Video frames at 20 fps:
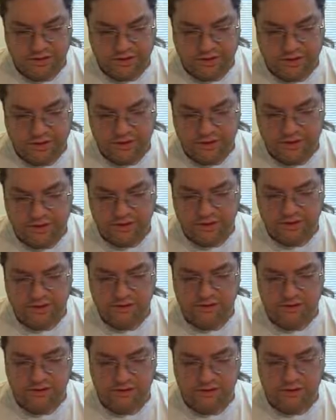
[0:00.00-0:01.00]

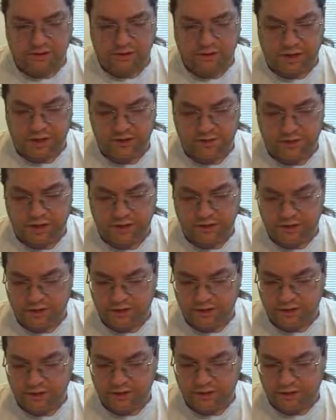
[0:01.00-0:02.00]
thionyl chloride battery
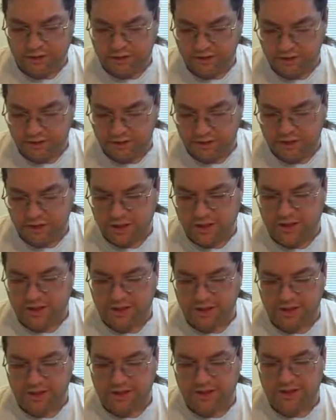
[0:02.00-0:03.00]
technology, which has the
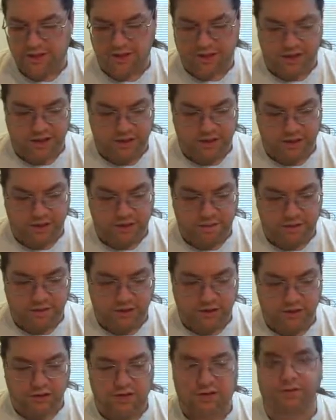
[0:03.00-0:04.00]
highest energy density
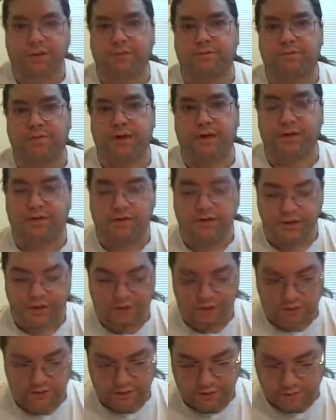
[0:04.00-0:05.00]
among all lithium batteries,
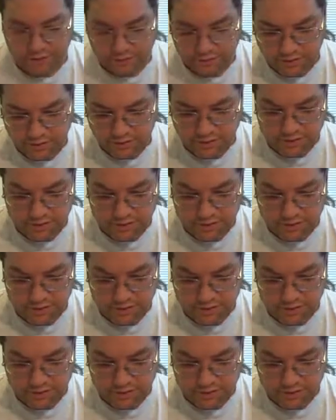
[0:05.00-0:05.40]
according to them.